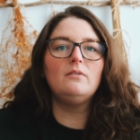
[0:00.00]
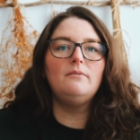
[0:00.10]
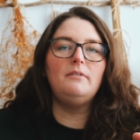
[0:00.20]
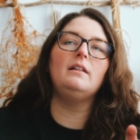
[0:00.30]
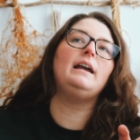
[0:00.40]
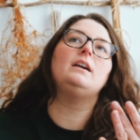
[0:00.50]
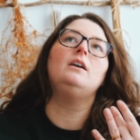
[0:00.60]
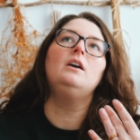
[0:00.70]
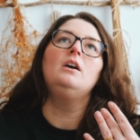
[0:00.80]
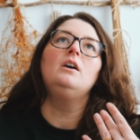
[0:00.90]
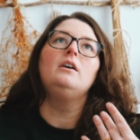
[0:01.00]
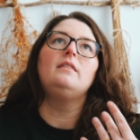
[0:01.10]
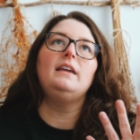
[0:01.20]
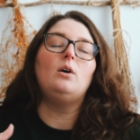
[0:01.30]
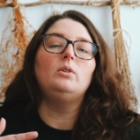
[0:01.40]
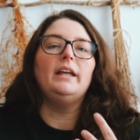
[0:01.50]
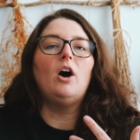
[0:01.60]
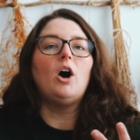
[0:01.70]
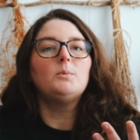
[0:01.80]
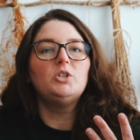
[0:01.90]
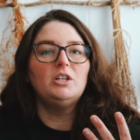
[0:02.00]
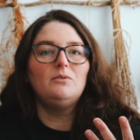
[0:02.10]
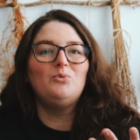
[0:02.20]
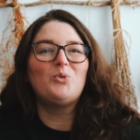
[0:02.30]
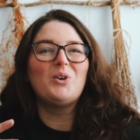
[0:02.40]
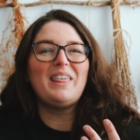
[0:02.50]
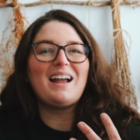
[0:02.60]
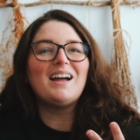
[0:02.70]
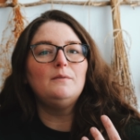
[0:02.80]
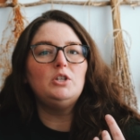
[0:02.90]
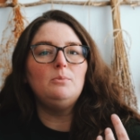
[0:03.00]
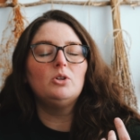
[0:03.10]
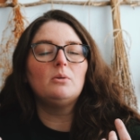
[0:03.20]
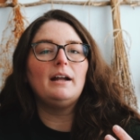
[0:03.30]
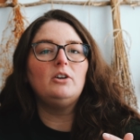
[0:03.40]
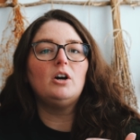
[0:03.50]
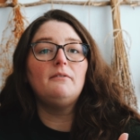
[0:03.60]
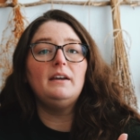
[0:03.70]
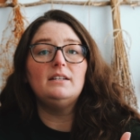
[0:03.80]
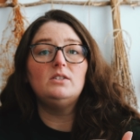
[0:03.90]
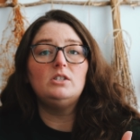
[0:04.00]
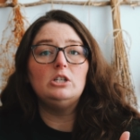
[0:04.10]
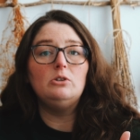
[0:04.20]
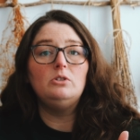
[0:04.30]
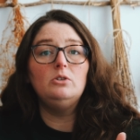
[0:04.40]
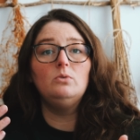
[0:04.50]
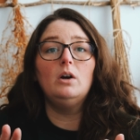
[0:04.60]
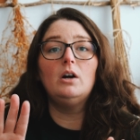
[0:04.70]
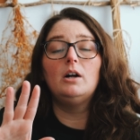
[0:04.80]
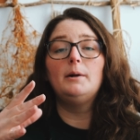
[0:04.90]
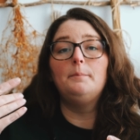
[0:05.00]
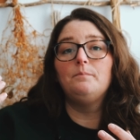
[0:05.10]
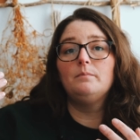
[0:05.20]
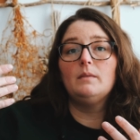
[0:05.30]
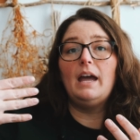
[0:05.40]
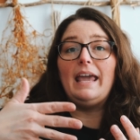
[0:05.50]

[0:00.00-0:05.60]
feel like the only option for that kind of tubular bind off is to do um,